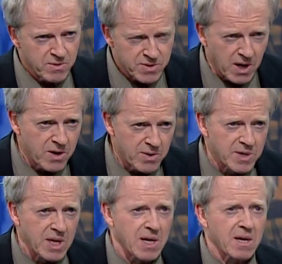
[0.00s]
start
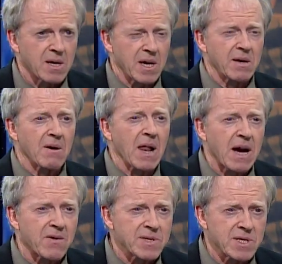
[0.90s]
using cleaner
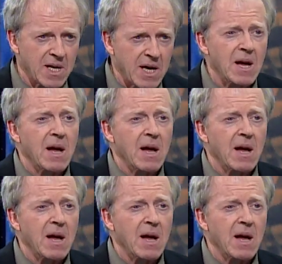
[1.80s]
electricity.